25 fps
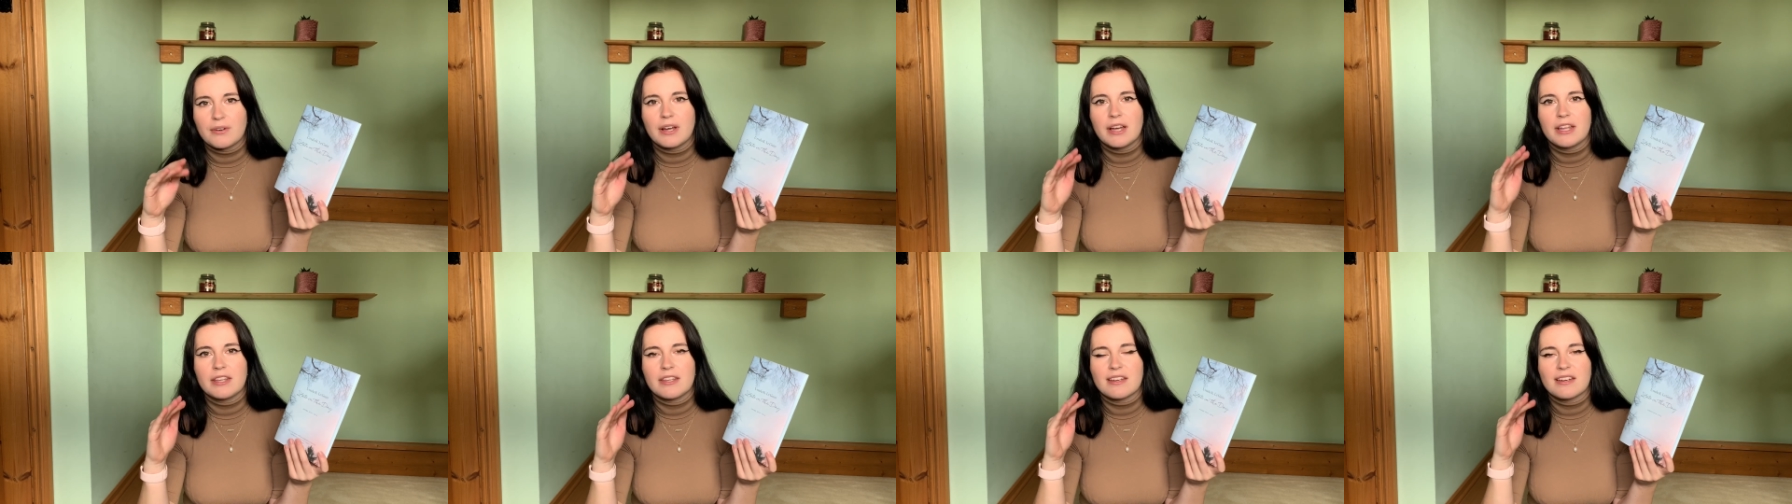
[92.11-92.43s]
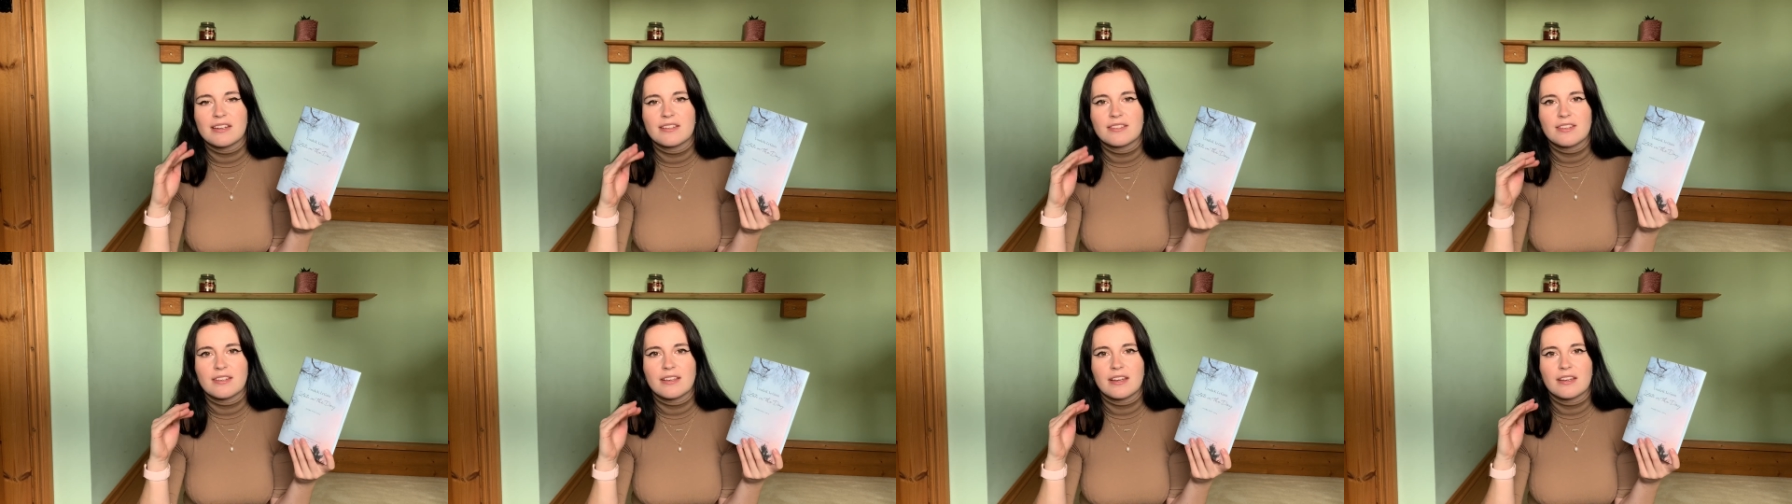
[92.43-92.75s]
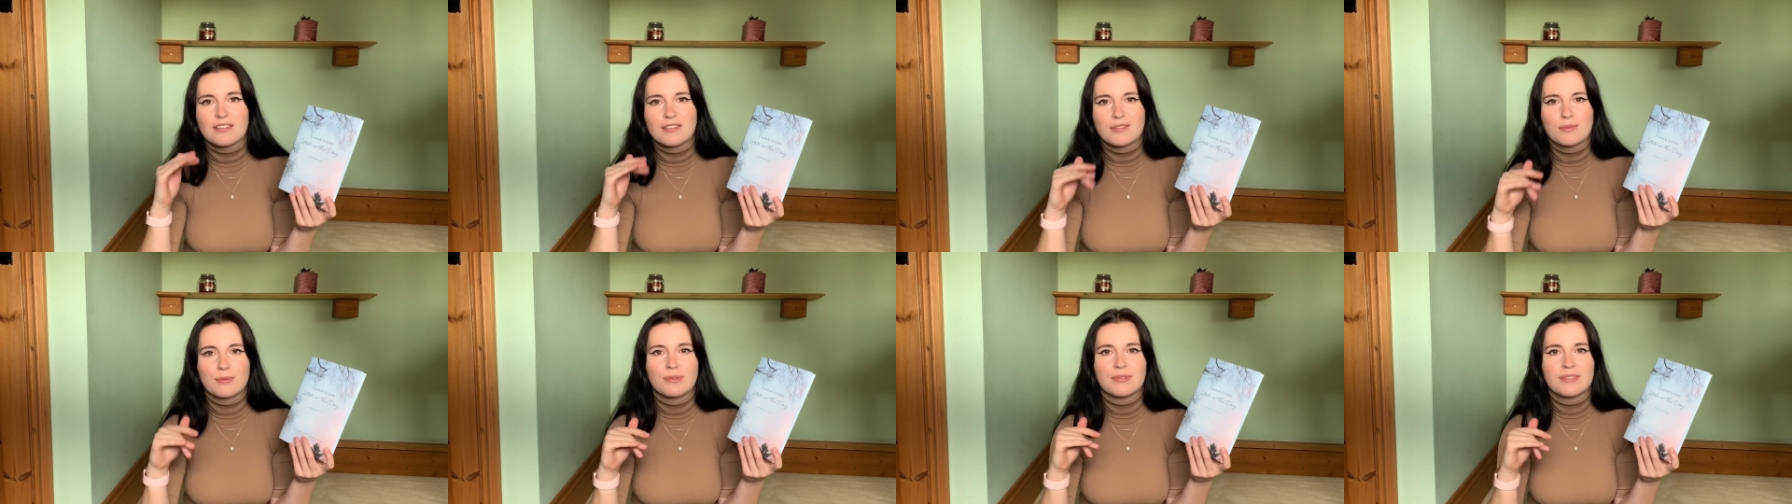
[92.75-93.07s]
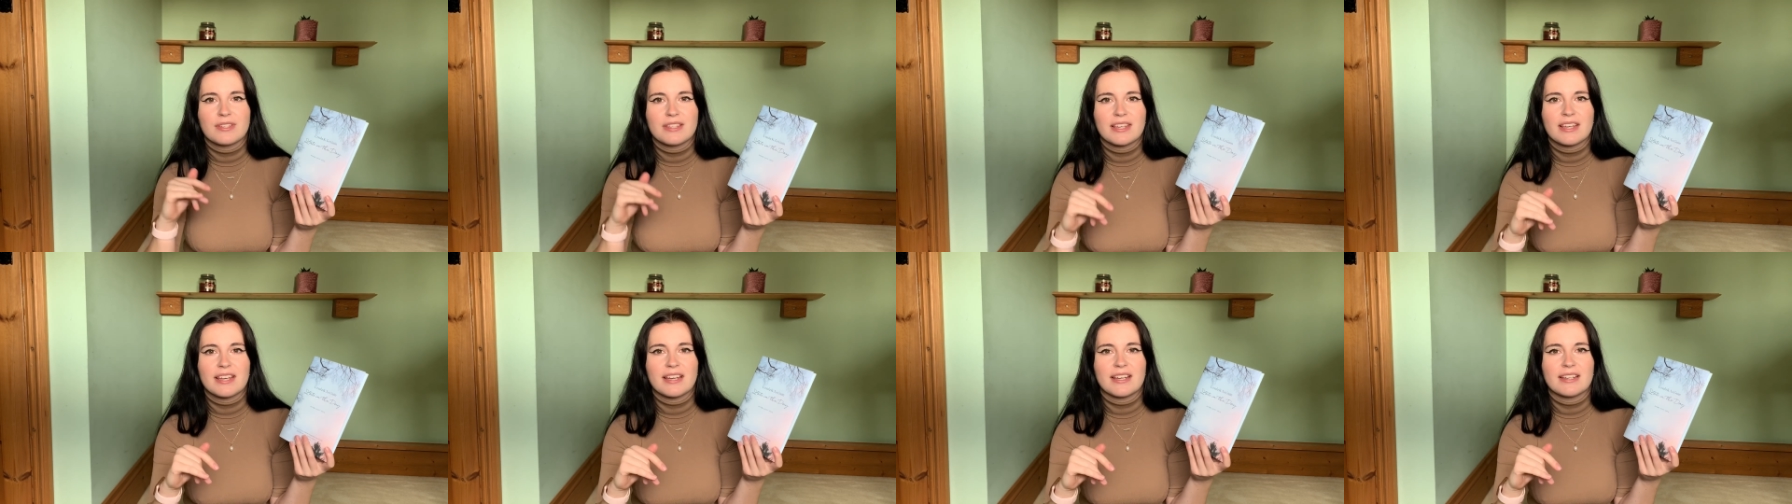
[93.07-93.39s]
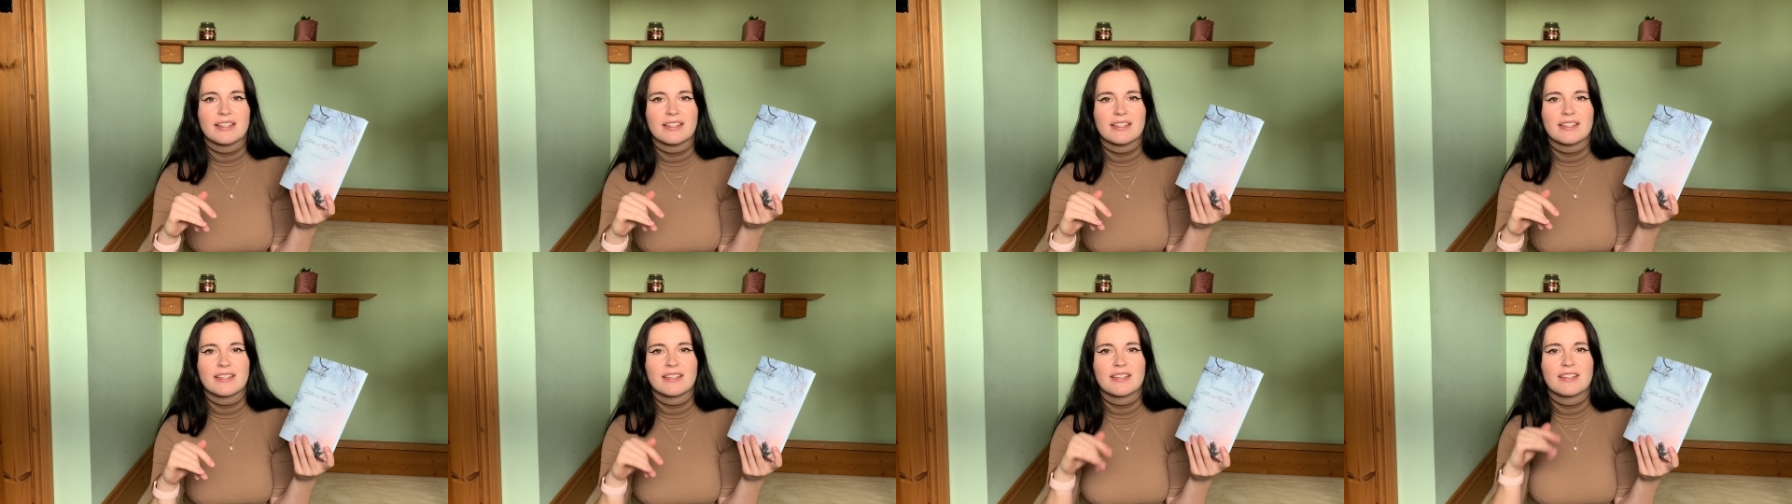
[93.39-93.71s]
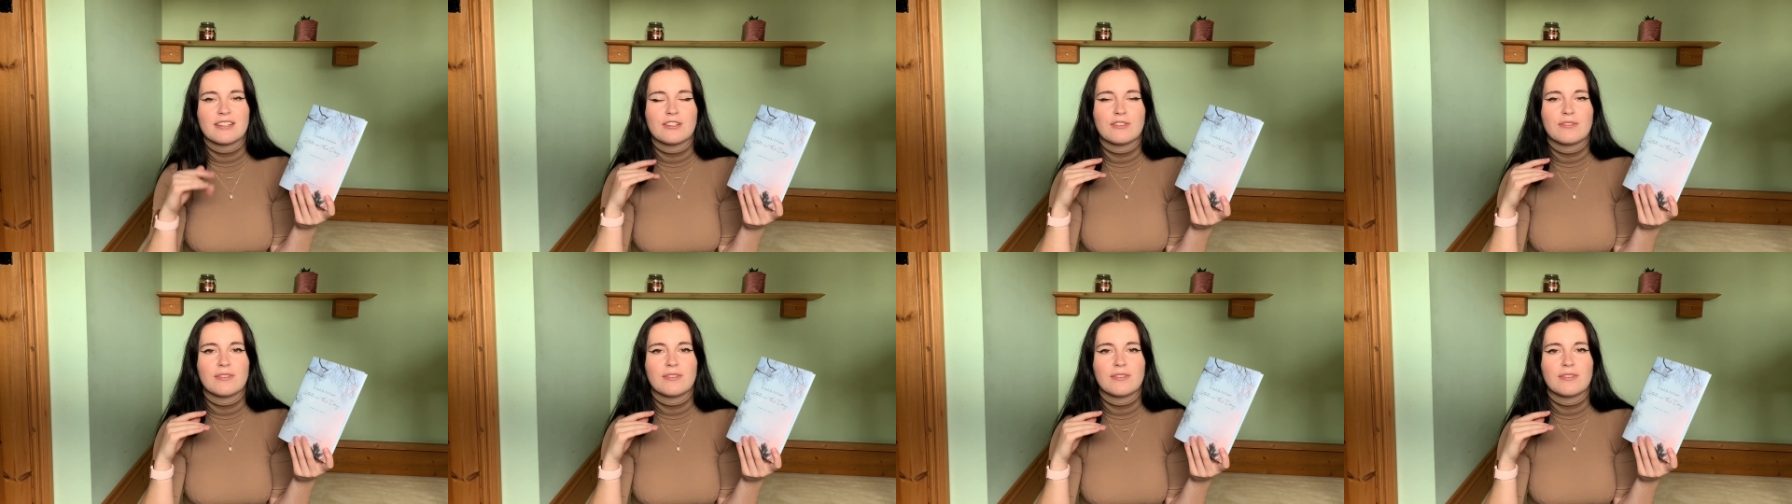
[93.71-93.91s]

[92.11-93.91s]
and then as you get towards the end you